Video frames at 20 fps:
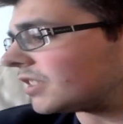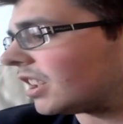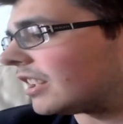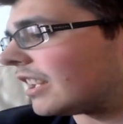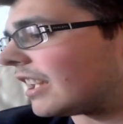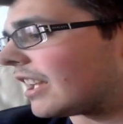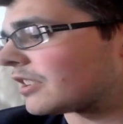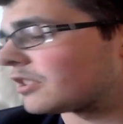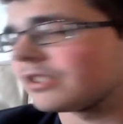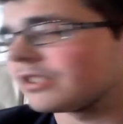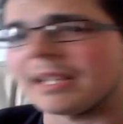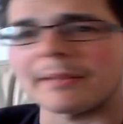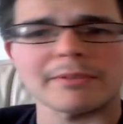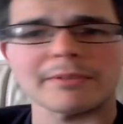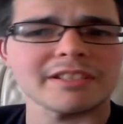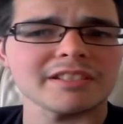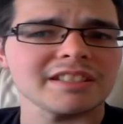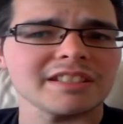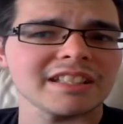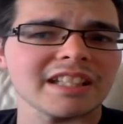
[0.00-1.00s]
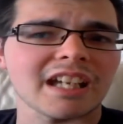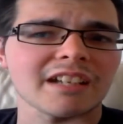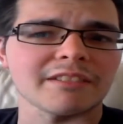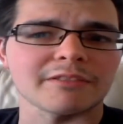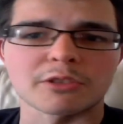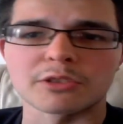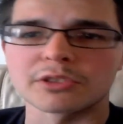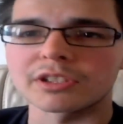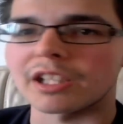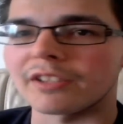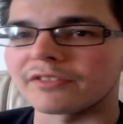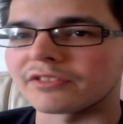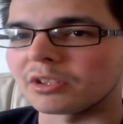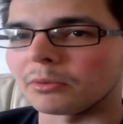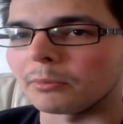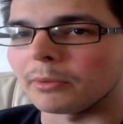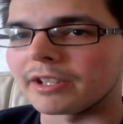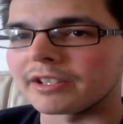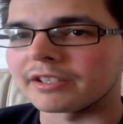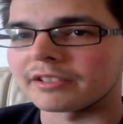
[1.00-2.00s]
So yeah, I'm going to say Rusev
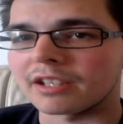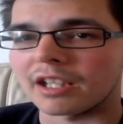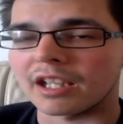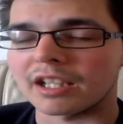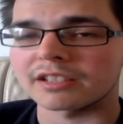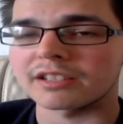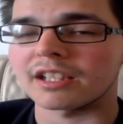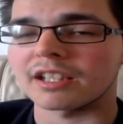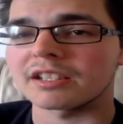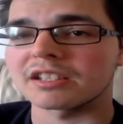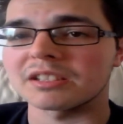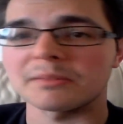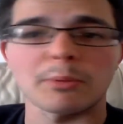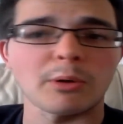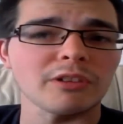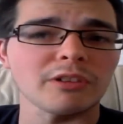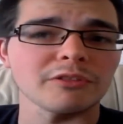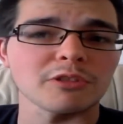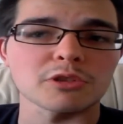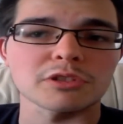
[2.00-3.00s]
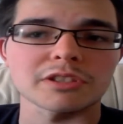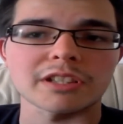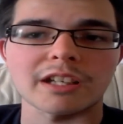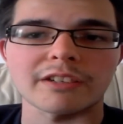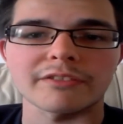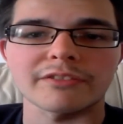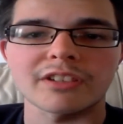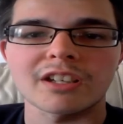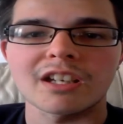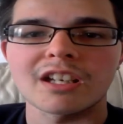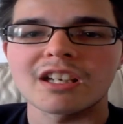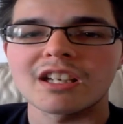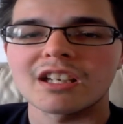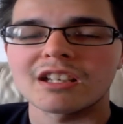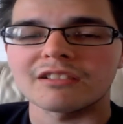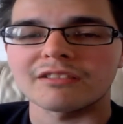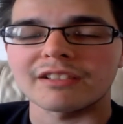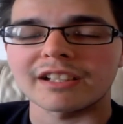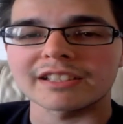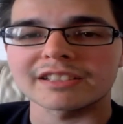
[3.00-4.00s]
to win, and supporting Rusev.
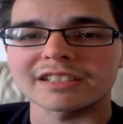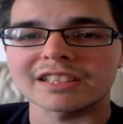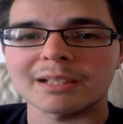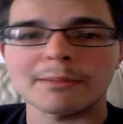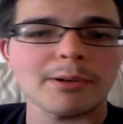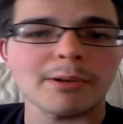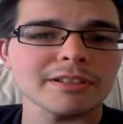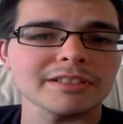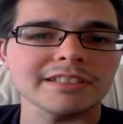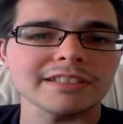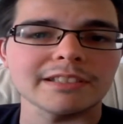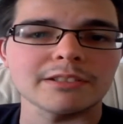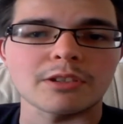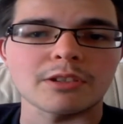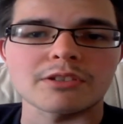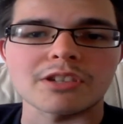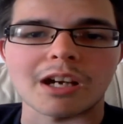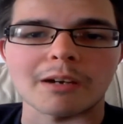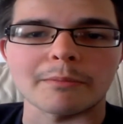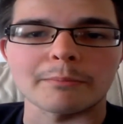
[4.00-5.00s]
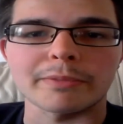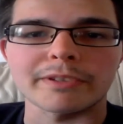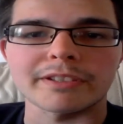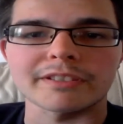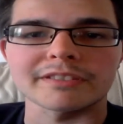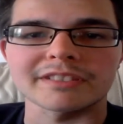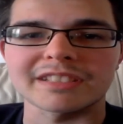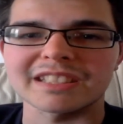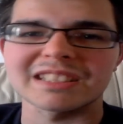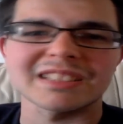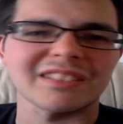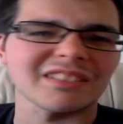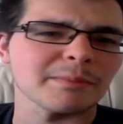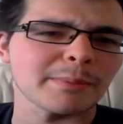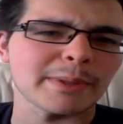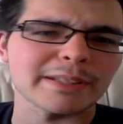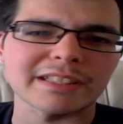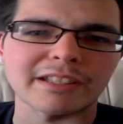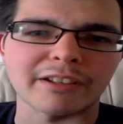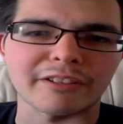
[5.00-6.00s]
Like I say, I want to see a new champion, see something
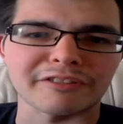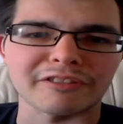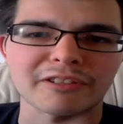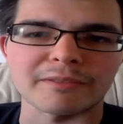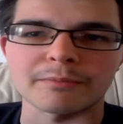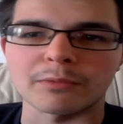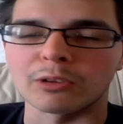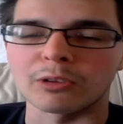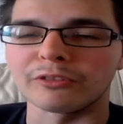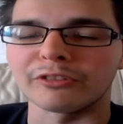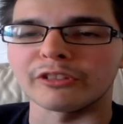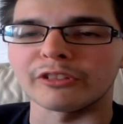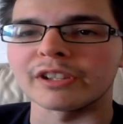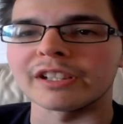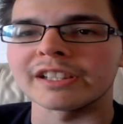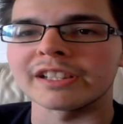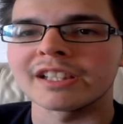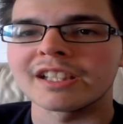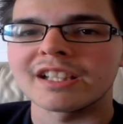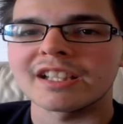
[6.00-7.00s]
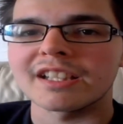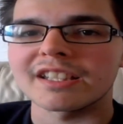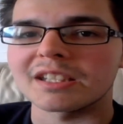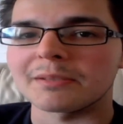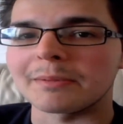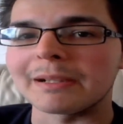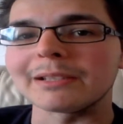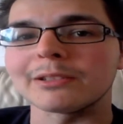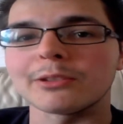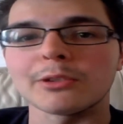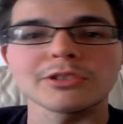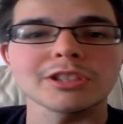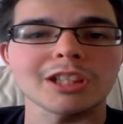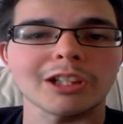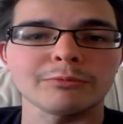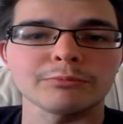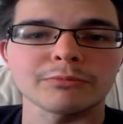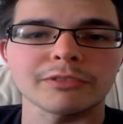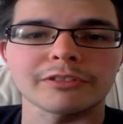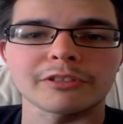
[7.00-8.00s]
a bit different. Hopefully they might do
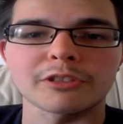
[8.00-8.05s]
something with